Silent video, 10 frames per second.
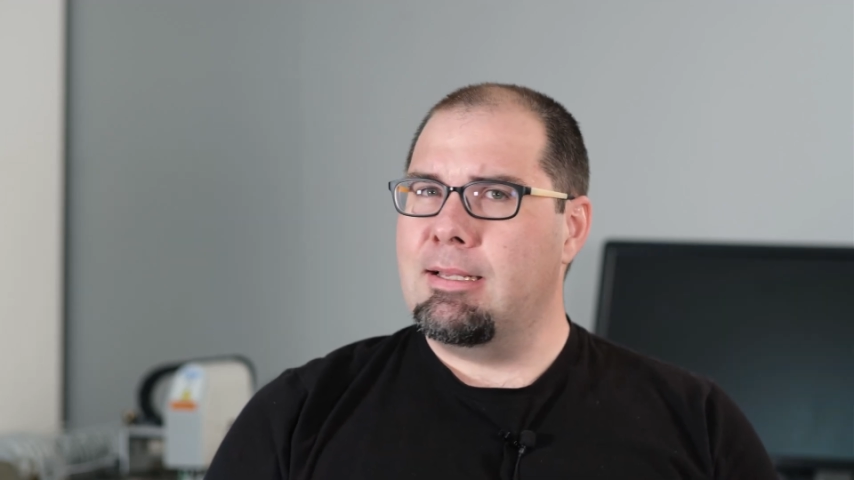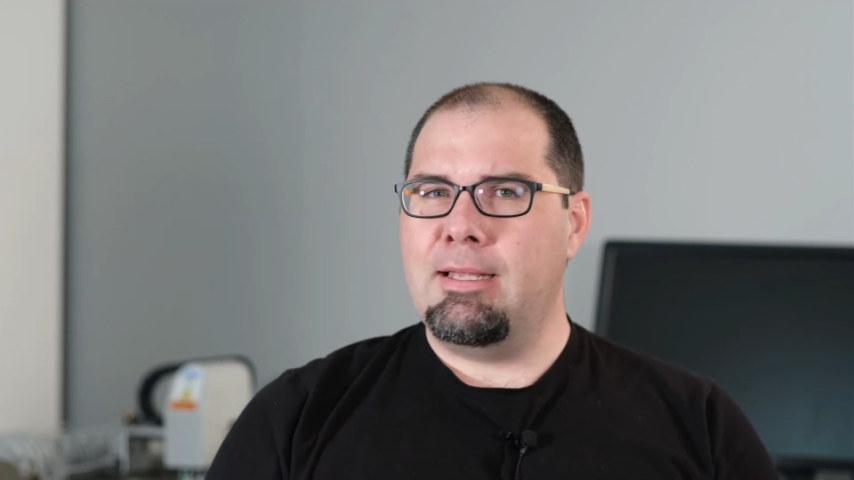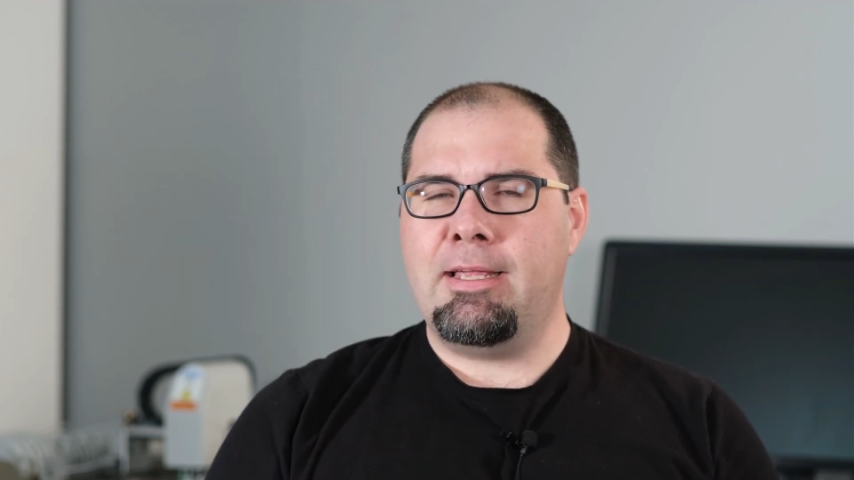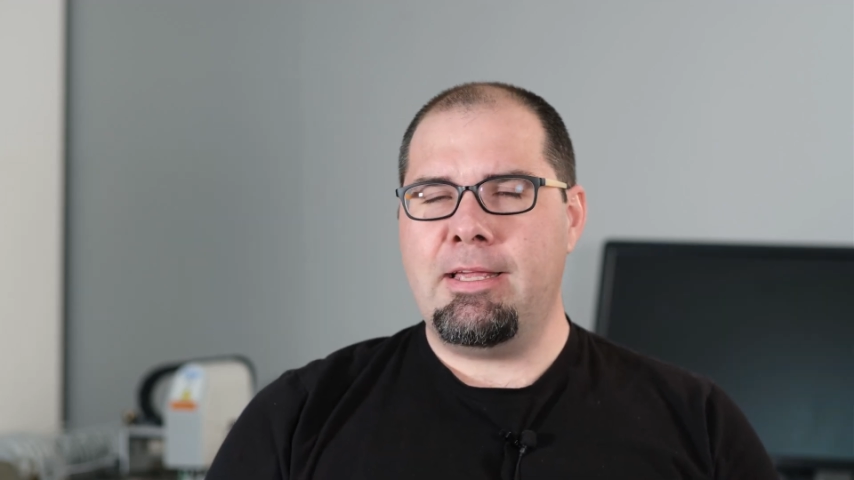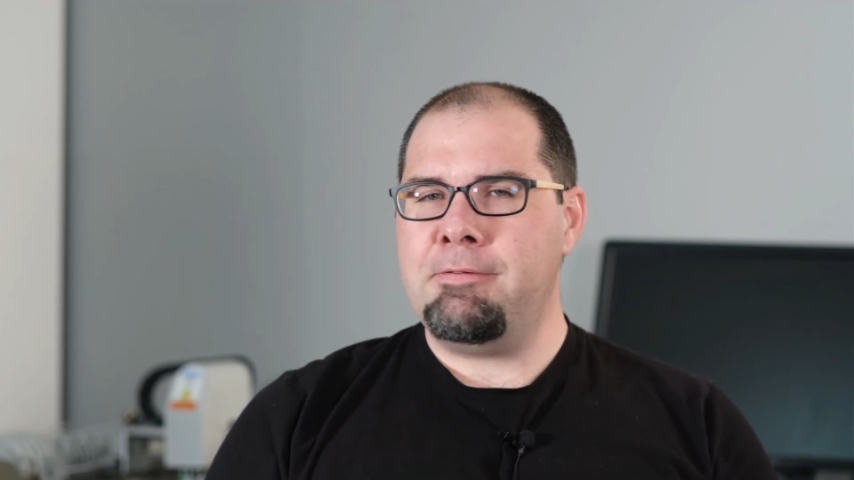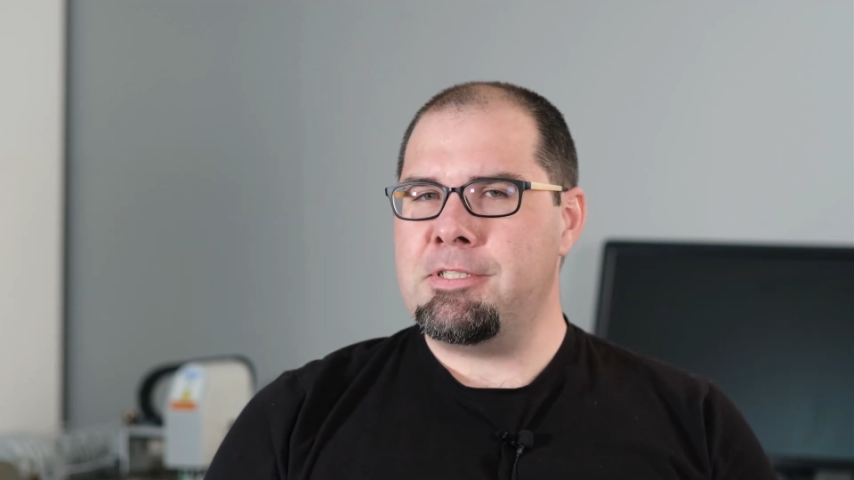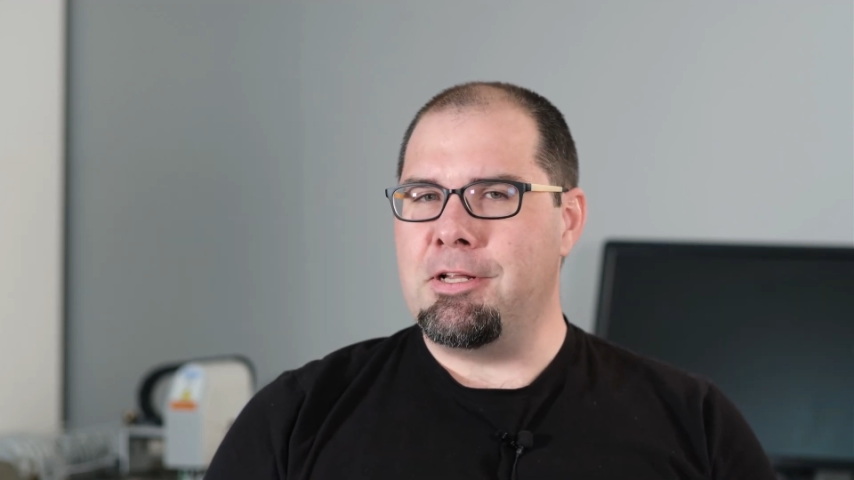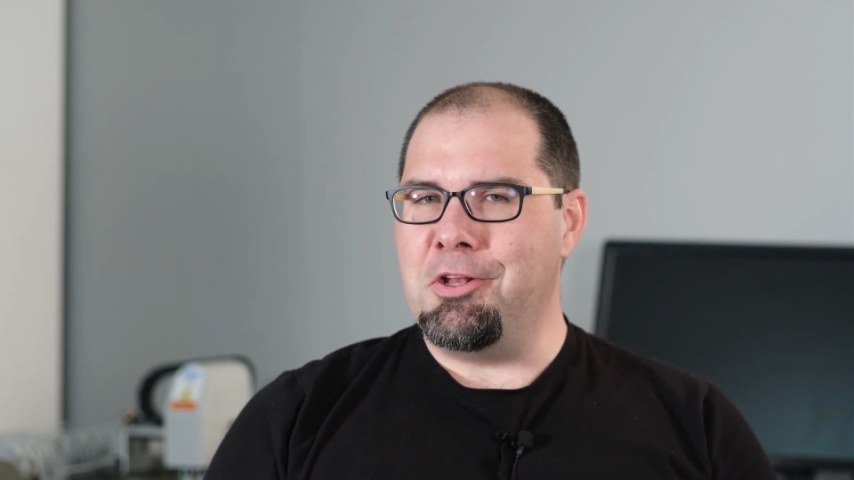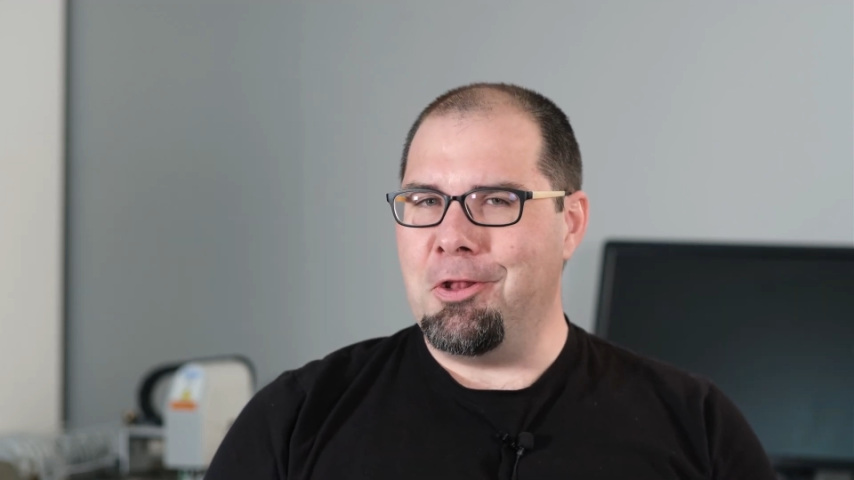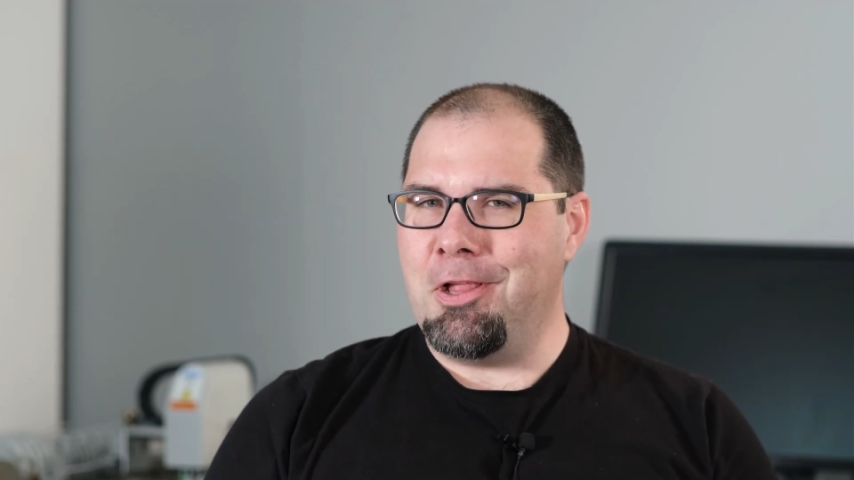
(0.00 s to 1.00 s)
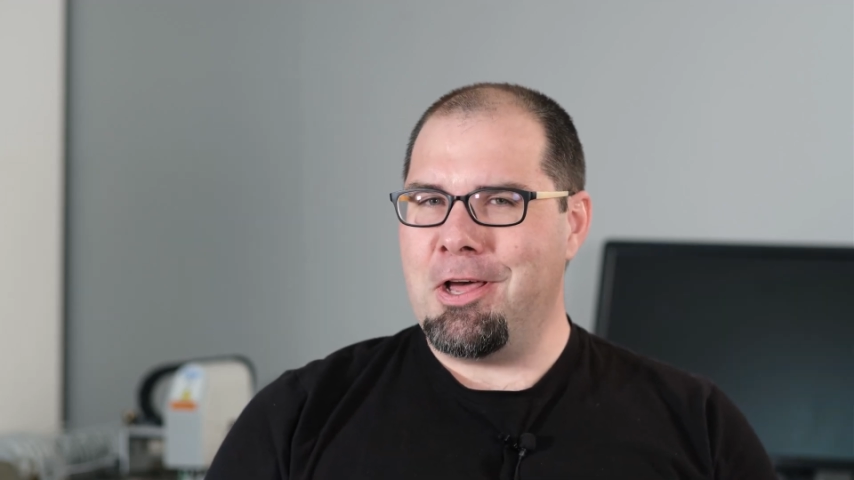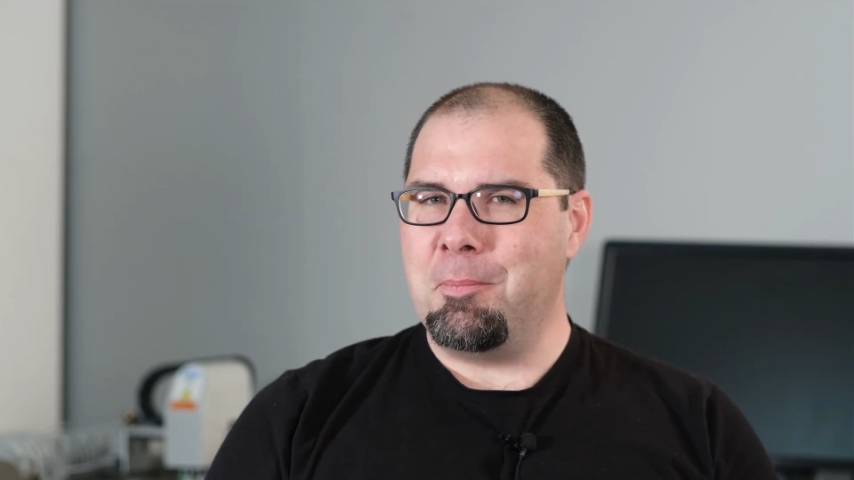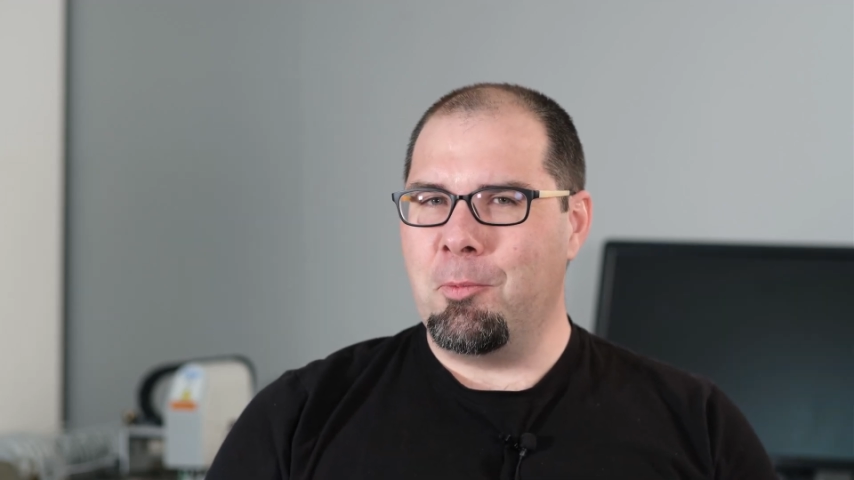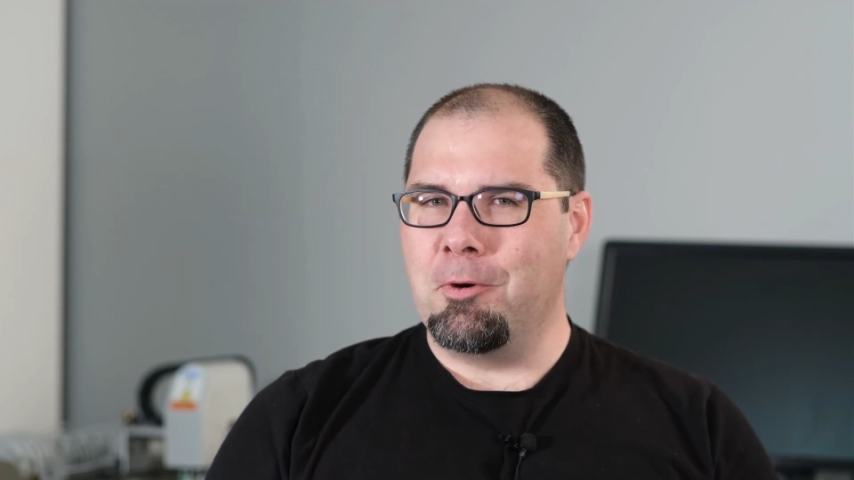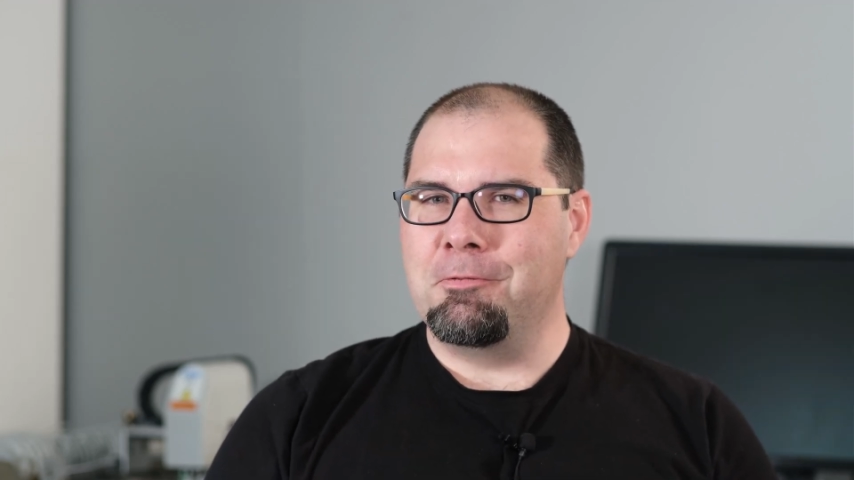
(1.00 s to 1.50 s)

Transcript: it gives a lot more